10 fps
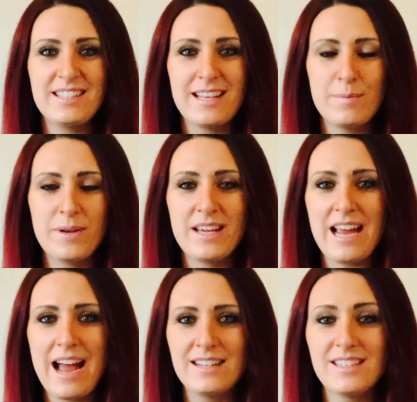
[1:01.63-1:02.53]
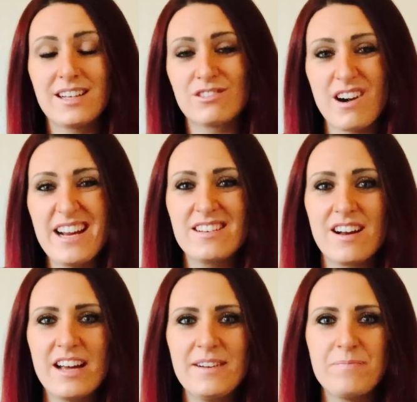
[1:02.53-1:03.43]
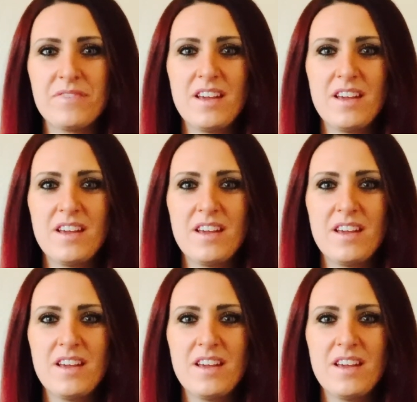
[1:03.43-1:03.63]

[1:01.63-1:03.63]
SNP had a great night,